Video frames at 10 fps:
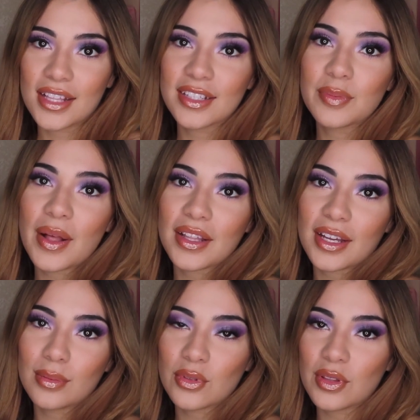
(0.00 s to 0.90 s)
this palette
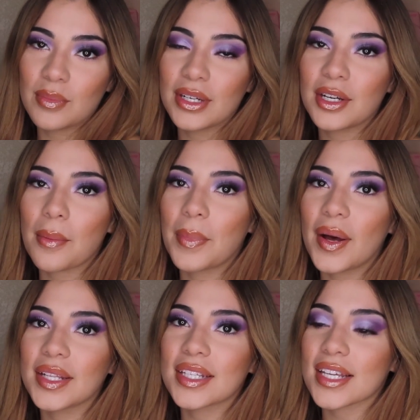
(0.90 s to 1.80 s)
comes with a mirror,
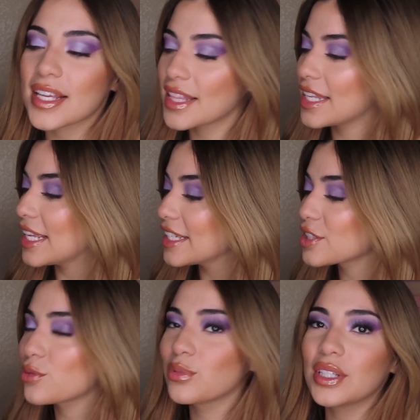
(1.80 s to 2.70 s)
but it
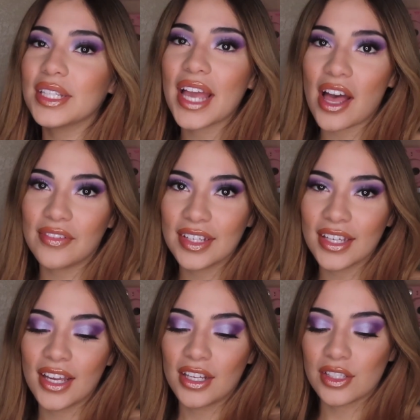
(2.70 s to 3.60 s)
is really
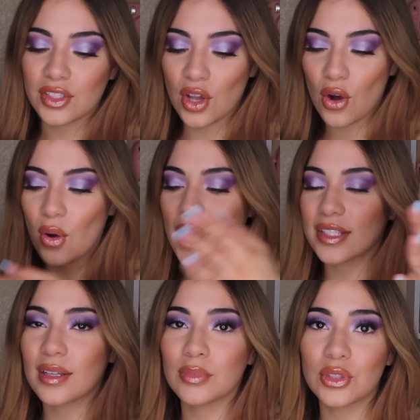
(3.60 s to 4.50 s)
heavy. So
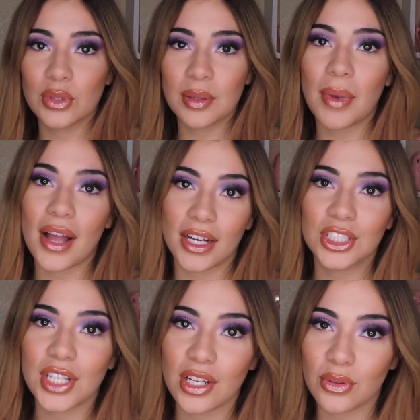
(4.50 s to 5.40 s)
as I'm doing my
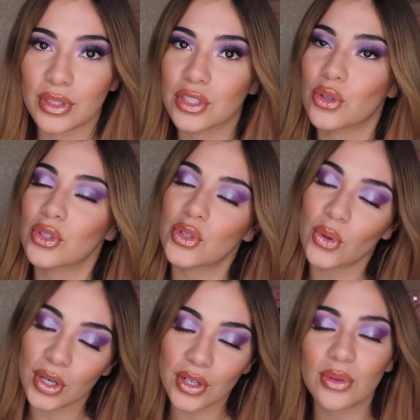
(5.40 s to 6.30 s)
eyeshadow in the
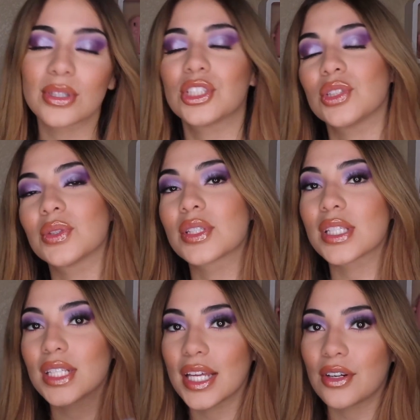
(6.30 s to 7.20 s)
tutorial, which you will
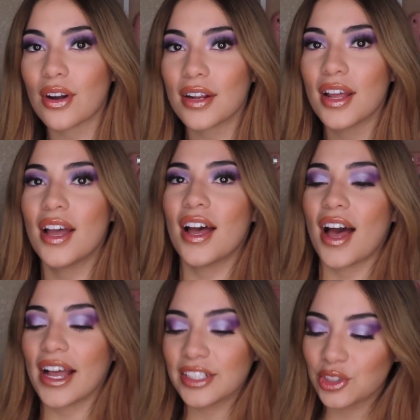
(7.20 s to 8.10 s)
see later on,
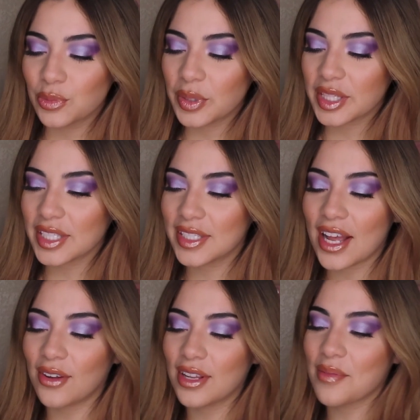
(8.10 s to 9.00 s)
I do put this
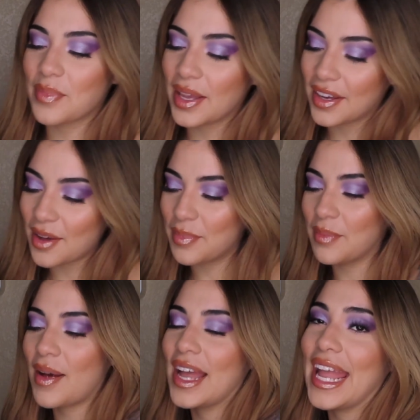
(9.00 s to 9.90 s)
down and pick up
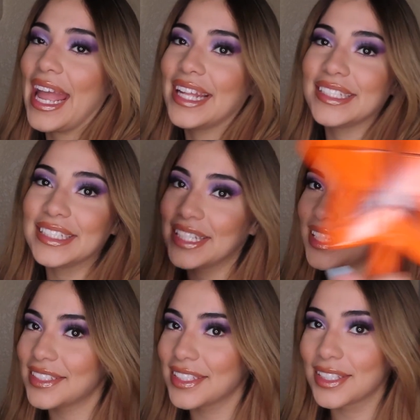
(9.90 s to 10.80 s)
my handy
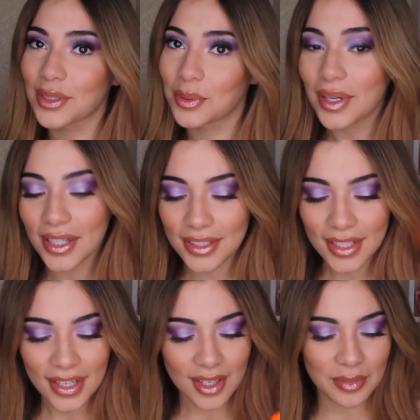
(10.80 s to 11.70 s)
dandy little wand
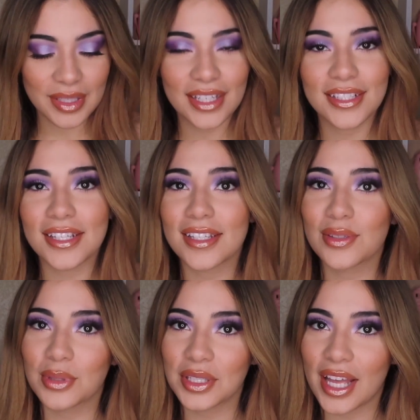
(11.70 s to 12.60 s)
because this is
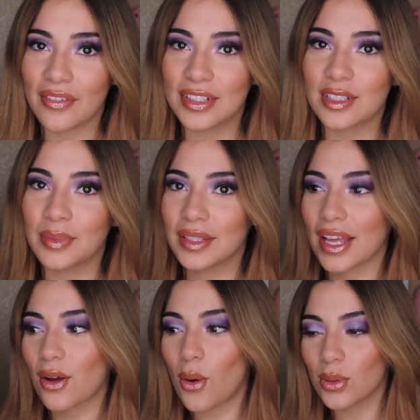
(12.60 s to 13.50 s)
really heavy to be
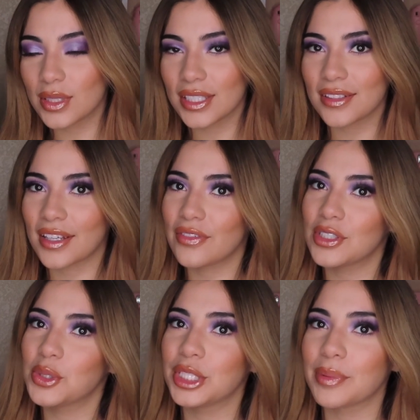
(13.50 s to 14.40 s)
like holding, like if you're
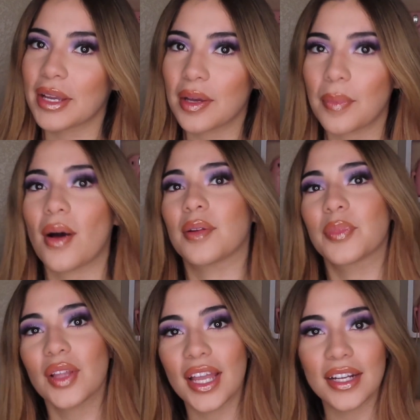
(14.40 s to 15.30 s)
doing your makeup on a
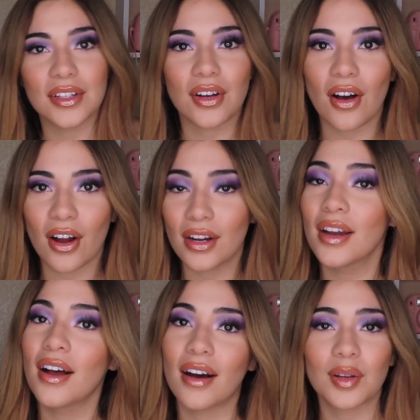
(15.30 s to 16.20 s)
plane, in a car,
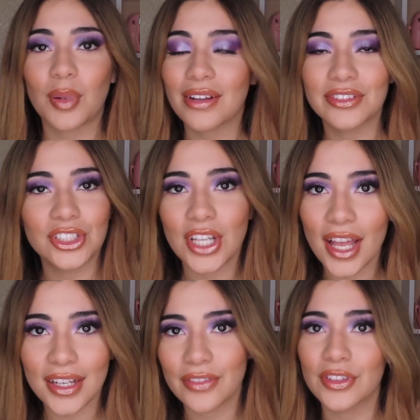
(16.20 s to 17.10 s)
on a private
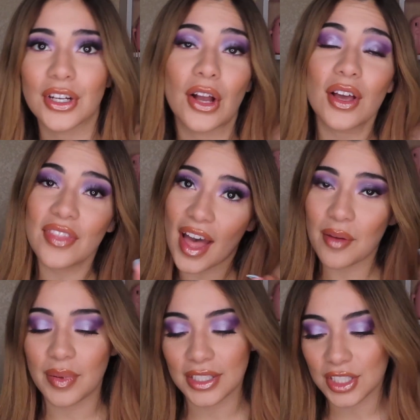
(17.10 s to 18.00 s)
jet, if you're
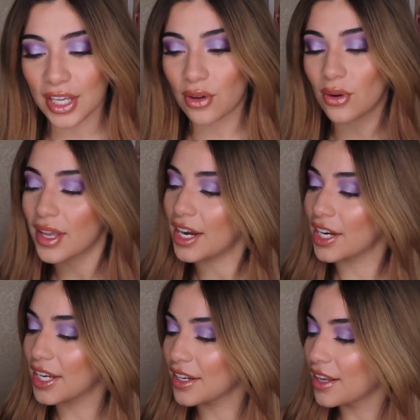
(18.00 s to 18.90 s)
that bitch like Cole
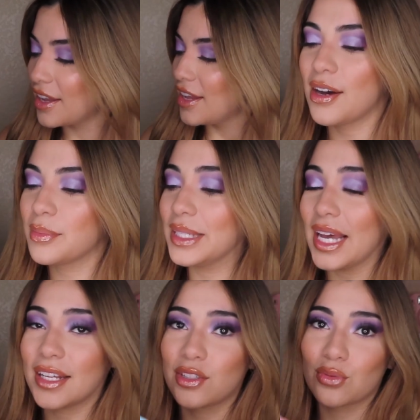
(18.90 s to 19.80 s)
Kerrigan.
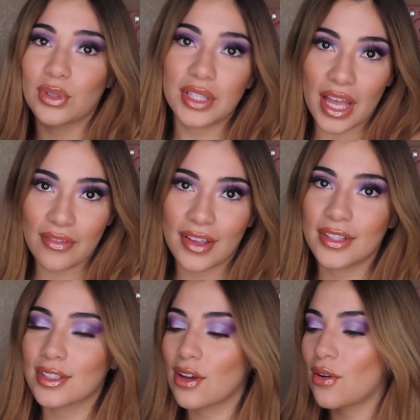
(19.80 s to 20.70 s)
Yeah, it's really heavy,
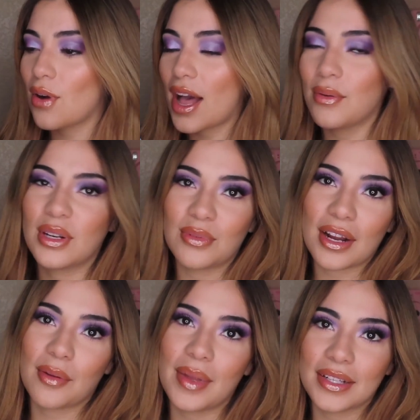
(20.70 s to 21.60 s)
so I wouldn't
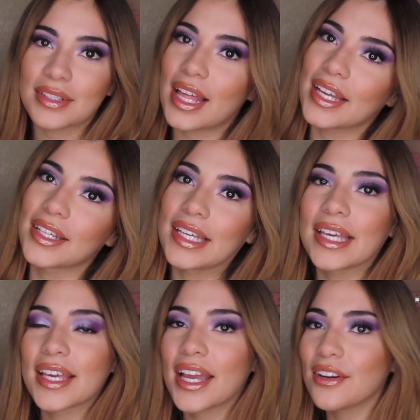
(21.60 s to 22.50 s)
recommend like
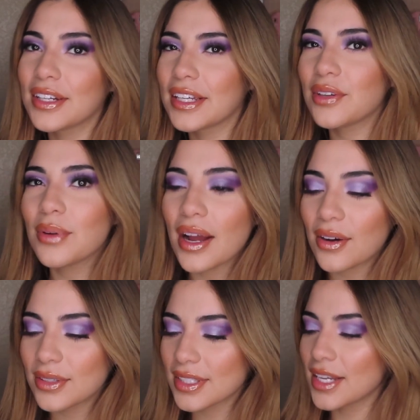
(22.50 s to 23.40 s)
carrying it
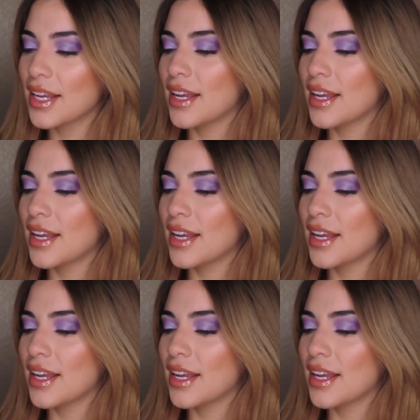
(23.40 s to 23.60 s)
around.